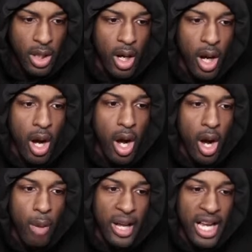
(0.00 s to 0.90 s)

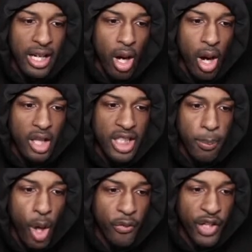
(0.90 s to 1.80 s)
Oh, man. Oh, it's a
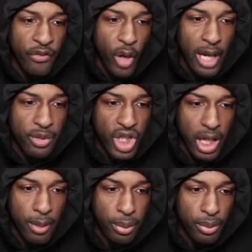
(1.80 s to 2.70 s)
perfect frame
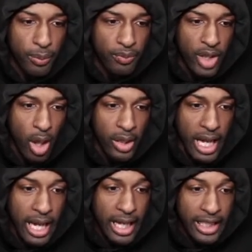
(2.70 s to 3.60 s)
jump. Okay,
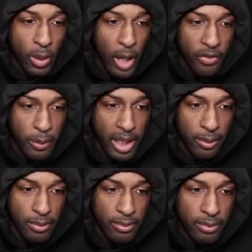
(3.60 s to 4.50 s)
I got to get away from
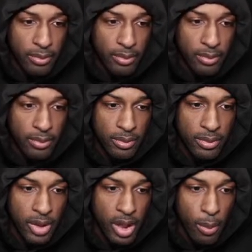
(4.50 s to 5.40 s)
him.
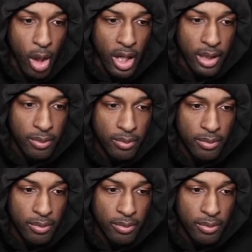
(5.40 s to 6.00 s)
Come on.